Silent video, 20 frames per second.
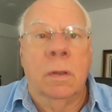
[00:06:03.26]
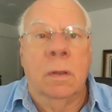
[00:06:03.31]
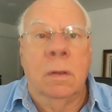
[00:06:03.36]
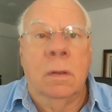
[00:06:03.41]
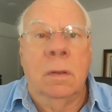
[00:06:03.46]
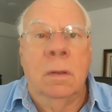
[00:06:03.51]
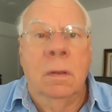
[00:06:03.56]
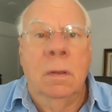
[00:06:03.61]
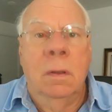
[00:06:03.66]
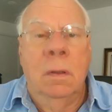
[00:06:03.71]

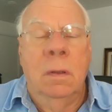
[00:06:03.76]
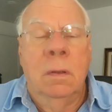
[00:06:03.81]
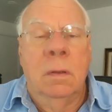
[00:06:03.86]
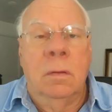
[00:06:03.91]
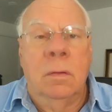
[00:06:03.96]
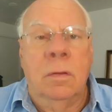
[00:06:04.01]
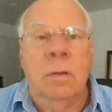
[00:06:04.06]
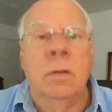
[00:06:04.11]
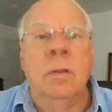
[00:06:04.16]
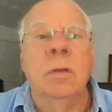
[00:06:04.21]
can
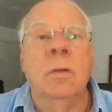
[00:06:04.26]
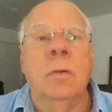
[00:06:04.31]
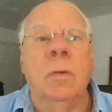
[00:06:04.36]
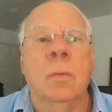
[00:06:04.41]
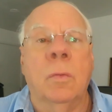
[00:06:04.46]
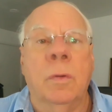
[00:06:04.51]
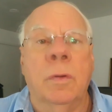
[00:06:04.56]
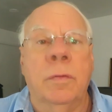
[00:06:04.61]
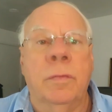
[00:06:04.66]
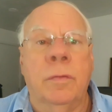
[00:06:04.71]

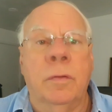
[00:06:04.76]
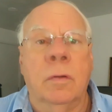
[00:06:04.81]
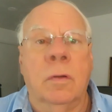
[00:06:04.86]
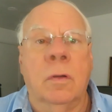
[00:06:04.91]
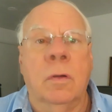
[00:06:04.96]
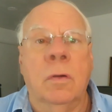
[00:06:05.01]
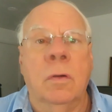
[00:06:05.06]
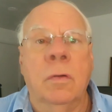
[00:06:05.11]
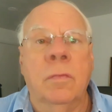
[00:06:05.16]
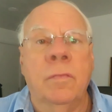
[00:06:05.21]
deal with the
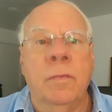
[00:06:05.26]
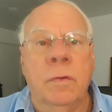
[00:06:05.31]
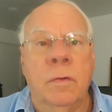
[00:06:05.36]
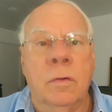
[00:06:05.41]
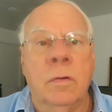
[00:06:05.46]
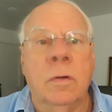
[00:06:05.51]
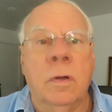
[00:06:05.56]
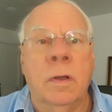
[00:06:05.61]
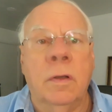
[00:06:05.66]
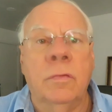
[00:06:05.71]
COVID
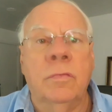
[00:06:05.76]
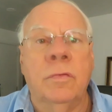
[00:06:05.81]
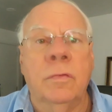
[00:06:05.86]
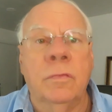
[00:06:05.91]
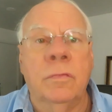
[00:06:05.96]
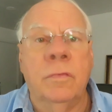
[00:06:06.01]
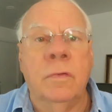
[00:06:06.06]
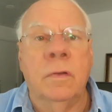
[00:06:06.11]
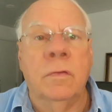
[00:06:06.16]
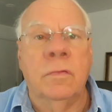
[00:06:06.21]

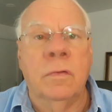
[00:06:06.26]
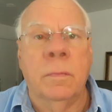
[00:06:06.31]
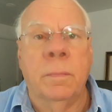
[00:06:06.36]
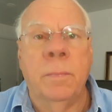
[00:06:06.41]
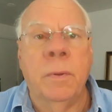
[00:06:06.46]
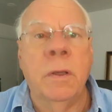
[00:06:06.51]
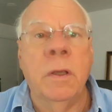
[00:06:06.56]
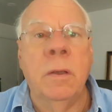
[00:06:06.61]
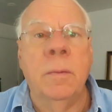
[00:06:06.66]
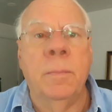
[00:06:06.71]
crisis as a
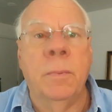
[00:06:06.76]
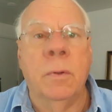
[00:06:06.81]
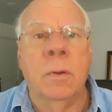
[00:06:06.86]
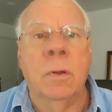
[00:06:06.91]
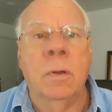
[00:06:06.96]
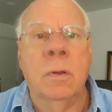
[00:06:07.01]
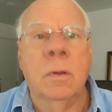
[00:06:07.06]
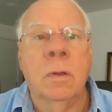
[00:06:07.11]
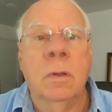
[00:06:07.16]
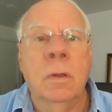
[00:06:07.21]

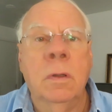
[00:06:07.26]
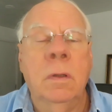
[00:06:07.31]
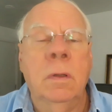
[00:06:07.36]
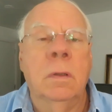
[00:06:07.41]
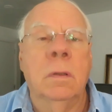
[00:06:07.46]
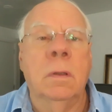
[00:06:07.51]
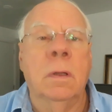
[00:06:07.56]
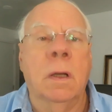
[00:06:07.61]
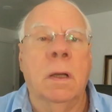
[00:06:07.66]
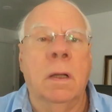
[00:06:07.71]
people,
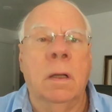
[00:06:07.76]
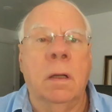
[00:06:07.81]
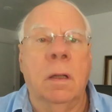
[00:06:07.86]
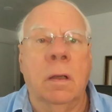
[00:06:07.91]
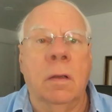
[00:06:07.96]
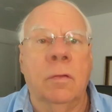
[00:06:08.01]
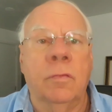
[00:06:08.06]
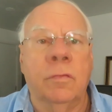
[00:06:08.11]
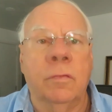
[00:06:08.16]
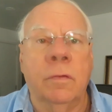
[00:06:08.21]
not
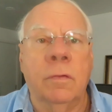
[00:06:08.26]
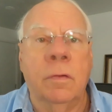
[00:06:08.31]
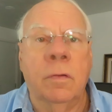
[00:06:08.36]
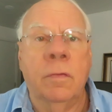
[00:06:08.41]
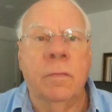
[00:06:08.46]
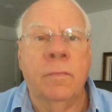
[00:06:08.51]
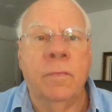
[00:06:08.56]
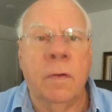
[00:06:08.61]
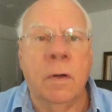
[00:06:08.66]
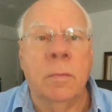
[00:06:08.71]
as a
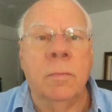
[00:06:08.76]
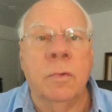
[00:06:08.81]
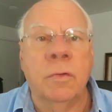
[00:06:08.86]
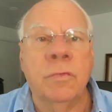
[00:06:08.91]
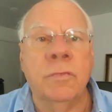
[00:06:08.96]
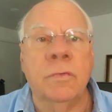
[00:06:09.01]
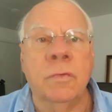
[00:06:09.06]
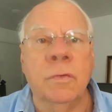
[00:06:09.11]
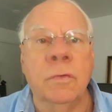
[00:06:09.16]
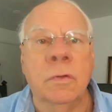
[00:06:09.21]

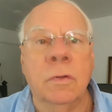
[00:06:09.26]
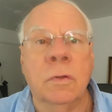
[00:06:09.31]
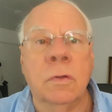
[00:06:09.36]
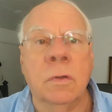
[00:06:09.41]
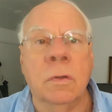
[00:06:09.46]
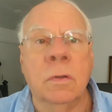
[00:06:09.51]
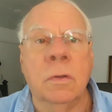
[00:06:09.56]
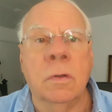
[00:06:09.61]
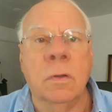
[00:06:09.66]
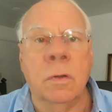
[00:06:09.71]

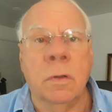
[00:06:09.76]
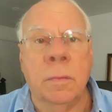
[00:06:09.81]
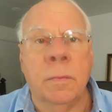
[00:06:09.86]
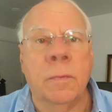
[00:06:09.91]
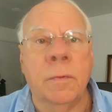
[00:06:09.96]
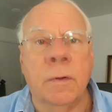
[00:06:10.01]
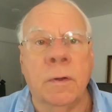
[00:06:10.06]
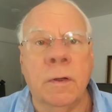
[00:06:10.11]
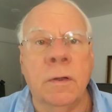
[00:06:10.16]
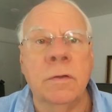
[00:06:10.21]
pharmaceutical
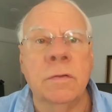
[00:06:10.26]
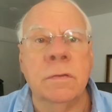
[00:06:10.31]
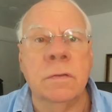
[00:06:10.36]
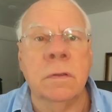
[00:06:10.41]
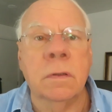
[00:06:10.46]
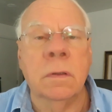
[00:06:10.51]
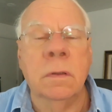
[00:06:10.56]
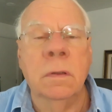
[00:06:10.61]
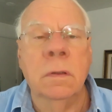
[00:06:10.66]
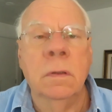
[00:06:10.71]

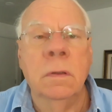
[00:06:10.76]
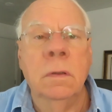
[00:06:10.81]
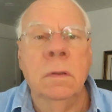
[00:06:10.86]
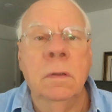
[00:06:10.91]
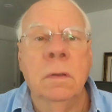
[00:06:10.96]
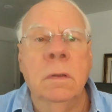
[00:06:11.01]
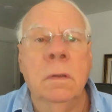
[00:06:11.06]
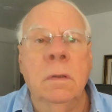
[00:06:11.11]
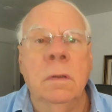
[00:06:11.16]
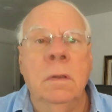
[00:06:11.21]
corporation.
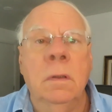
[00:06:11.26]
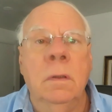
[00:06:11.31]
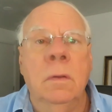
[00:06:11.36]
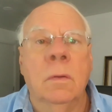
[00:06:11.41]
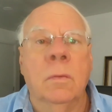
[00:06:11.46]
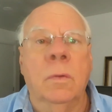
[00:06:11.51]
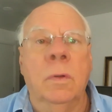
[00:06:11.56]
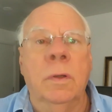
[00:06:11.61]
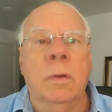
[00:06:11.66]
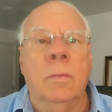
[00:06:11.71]

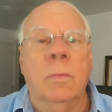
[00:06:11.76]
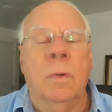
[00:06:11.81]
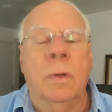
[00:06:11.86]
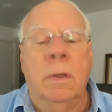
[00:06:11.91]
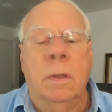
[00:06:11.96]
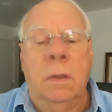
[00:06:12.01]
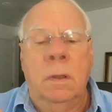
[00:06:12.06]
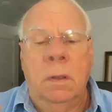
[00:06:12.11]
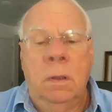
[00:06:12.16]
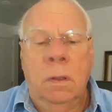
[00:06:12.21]

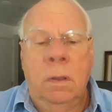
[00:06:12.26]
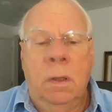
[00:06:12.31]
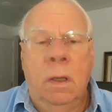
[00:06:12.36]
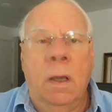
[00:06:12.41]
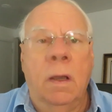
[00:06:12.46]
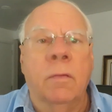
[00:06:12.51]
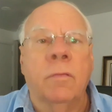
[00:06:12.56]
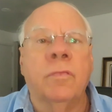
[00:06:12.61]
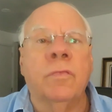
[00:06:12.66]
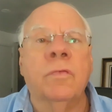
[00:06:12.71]
We
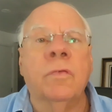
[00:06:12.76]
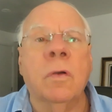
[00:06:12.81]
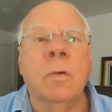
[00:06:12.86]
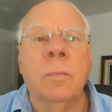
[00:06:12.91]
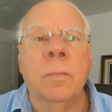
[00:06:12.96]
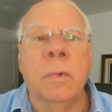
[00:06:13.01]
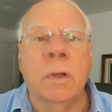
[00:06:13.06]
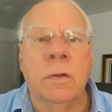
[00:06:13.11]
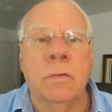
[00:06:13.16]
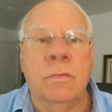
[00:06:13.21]
have so
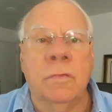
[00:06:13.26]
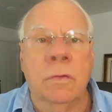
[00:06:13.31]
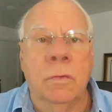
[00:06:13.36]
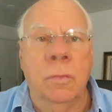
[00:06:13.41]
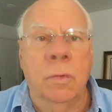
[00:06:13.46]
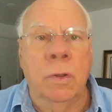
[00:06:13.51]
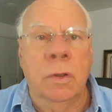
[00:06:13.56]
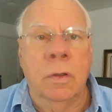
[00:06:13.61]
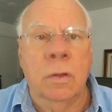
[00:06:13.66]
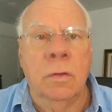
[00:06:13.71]
much that
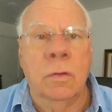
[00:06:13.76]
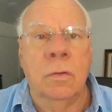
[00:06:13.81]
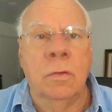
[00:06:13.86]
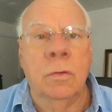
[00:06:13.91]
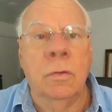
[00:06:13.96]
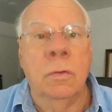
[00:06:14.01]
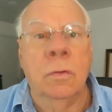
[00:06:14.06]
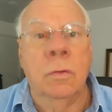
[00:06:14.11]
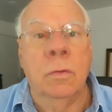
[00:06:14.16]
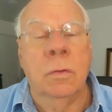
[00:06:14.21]
we can
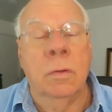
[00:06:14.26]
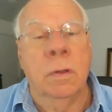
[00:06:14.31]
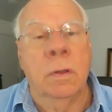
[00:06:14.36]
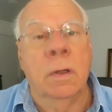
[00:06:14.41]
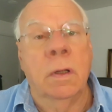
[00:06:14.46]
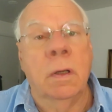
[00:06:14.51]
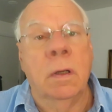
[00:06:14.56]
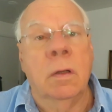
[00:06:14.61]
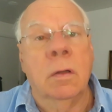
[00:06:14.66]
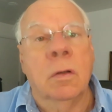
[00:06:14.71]
do,
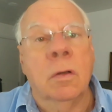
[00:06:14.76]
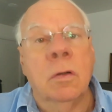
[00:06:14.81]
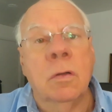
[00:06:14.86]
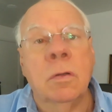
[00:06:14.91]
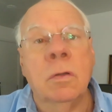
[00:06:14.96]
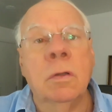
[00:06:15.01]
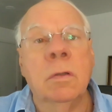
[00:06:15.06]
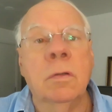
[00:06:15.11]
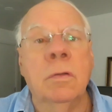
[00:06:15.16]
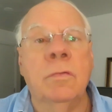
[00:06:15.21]
and I
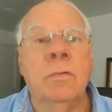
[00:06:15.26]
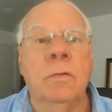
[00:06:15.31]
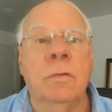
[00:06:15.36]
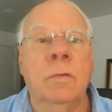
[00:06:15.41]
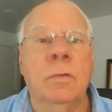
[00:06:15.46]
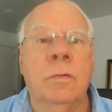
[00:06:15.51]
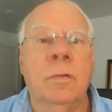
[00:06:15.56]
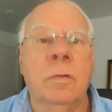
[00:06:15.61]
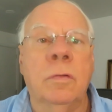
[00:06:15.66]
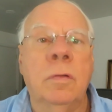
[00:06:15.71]
encourage
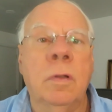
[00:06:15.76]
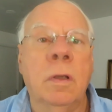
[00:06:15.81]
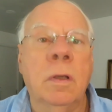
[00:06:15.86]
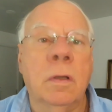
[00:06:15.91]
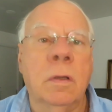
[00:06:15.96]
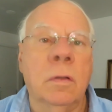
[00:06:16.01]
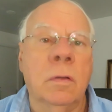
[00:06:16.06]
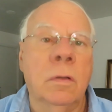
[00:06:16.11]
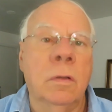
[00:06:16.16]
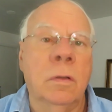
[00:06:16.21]
you to
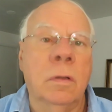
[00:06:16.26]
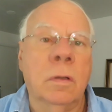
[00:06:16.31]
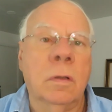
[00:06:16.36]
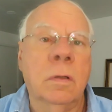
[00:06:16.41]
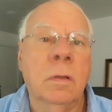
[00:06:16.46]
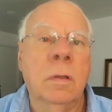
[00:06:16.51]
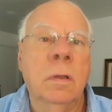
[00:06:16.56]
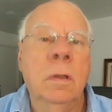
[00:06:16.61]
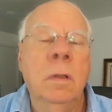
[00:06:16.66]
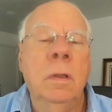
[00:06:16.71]
take a
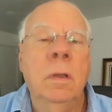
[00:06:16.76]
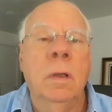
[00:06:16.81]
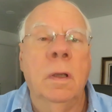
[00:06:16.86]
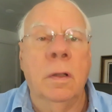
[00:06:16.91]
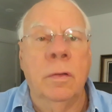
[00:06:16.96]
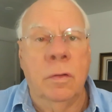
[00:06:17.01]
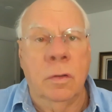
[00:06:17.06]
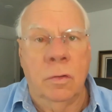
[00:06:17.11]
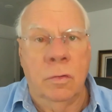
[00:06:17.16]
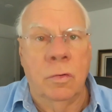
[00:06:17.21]
look
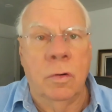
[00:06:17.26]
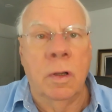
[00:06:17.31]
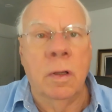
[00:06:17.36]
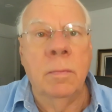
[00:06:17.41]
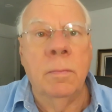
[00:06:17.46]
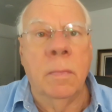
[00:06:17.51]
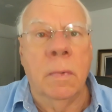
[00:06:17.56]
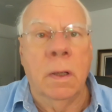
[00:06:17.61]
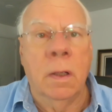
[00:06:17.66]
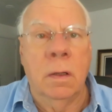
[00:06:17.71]
at the
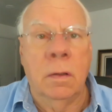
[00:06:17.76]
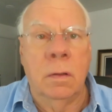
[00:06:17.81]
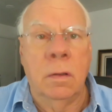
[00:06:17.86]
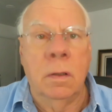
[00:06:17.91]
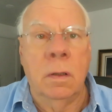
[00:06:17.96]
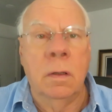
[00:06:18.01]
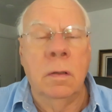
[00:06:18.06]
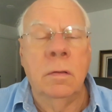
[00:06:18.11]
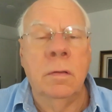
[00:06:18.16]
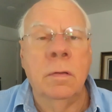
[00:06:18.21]
Great
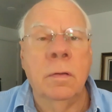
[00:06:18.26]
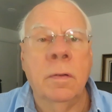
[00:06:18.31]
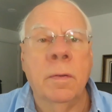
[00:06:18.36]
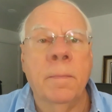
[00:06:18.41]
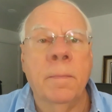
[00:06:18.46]
Mandate.